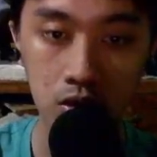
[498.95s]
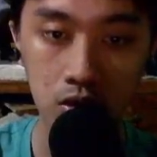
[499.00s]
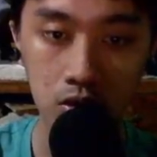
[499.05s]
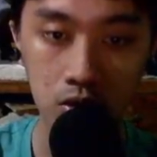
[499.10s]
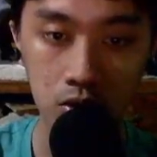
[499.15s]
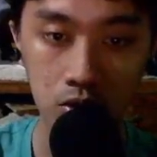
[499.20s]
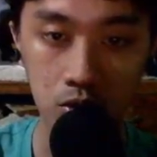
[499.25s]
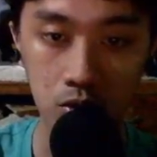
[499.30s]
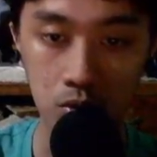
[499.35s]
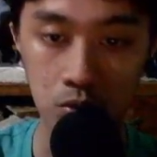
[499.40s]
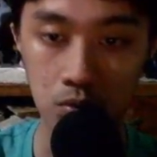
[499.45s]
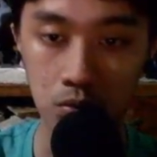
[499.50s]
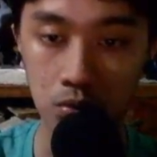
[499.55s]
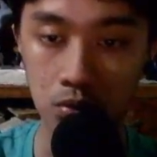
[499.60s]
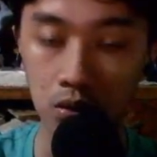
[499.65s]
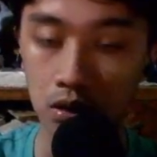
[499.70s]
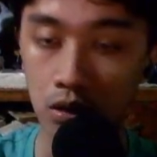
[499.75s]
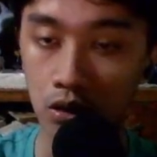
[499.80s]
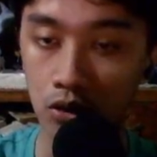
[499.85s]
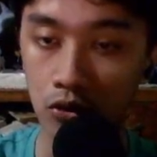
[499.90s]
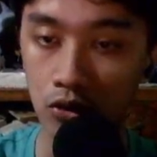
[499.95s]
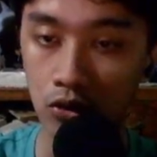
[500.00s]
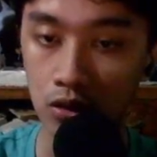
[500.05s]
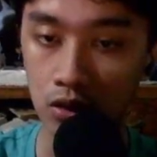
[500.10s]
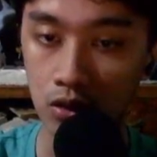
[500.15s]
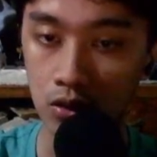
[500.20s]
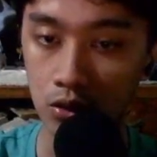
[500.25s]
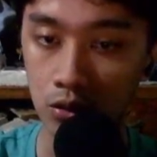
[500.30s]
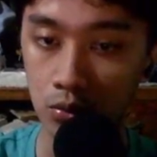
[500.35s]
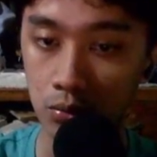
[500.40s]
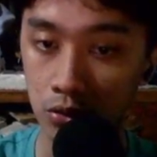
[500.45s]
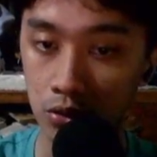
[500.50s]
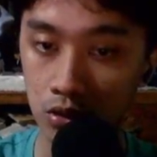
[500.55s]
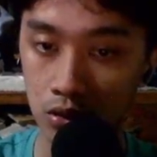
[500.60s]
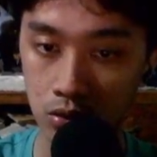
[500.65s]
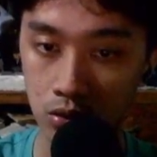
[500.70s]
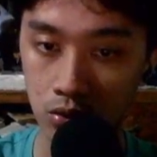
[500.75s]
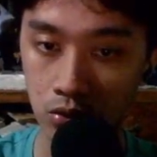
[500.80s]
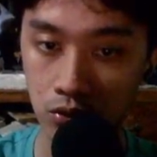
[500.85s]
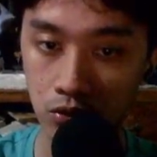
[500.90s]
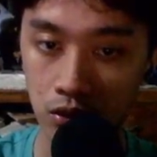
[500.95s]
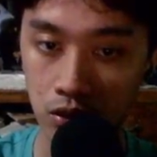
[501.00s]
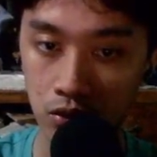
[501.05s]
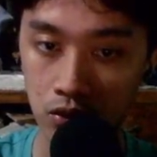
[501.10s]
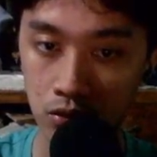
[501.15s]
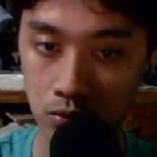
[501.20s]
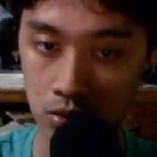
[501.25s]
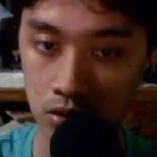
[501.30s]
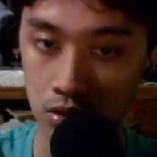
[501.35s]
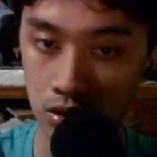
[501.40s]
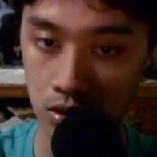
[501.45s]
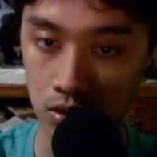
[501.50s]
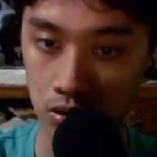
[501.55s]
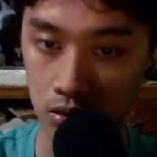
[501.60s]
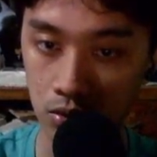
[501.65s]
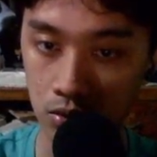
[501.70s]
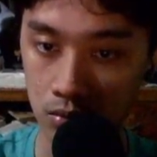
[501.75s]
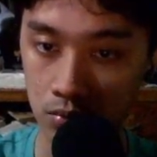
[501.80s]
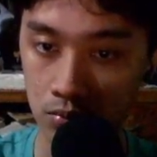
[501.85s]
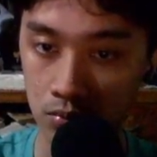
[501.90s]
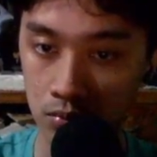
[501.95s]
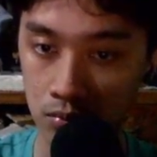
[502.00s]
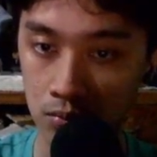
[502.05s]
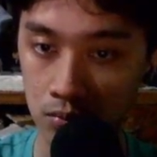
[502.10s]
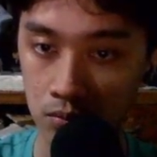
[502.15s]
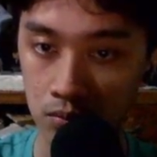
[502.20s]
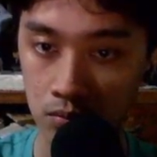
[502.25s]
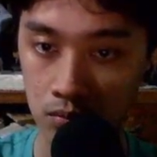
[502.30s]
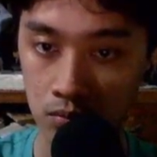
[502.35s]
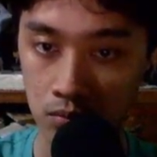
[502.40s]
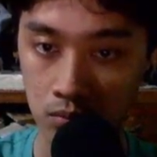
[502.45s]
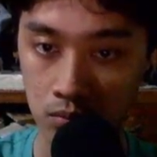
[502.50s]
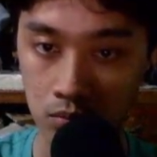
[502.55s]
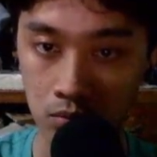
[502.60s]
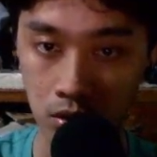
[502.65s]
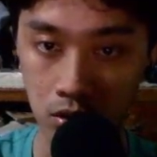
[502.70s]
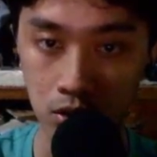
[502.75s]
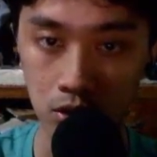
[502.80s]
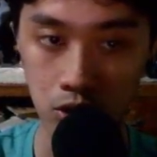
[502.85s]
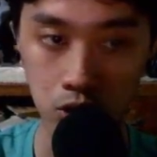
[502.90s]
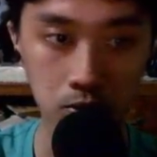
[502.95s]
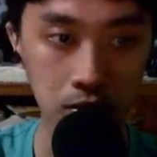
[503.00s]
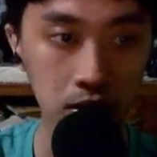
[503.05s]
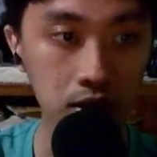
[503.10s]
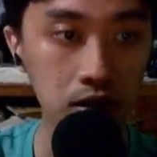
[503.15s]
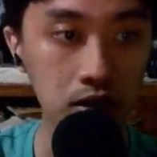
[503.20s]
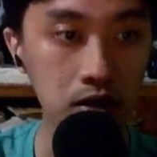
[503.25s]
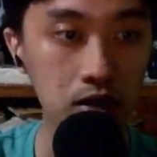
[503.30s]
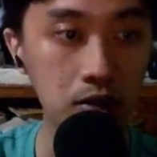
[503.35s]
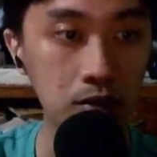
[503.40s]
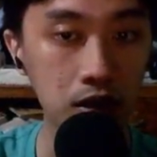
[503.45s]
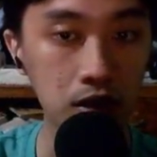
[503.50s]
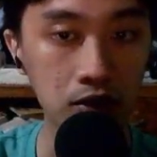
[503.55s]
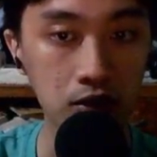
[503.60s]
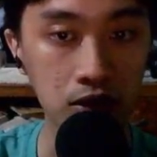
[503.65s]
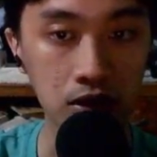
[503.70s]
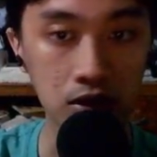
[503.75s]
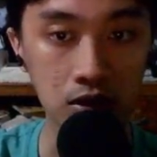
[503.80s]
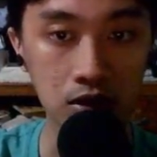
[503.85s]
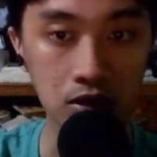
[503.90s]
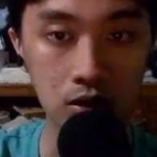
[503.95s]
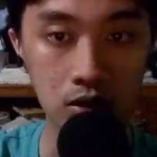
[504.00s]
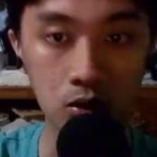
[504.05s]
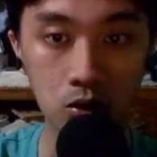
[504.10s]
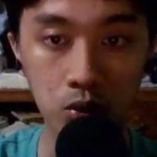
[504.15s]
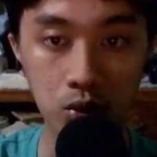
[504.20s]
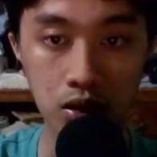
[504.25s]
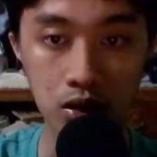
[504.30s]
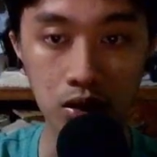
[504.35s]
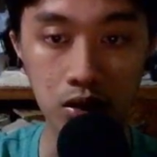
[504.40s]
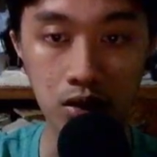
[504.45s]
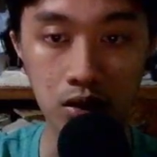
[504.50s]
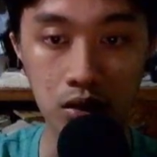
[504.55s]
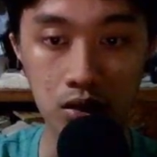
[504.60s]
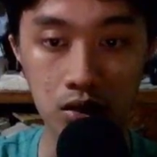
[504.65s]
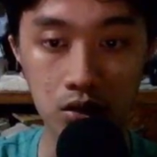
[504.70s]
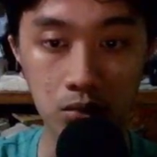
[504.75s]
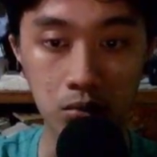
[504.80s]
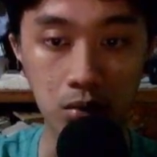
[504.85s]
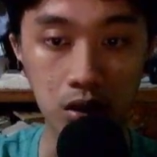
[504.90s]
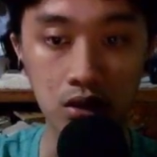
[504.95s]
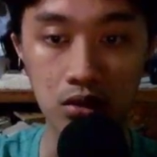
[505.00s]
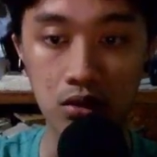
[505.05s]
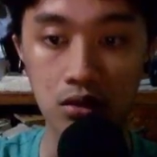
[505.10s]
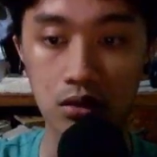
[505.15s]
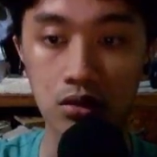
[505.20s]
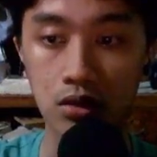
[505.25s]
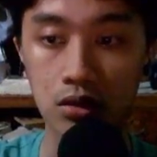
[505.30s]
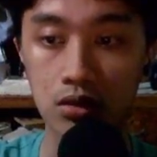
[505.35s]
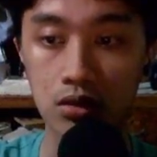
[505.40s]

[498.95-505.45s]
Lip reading: So be careful not to put it too far from the silo, because you might end up having a seaweed bottleneck.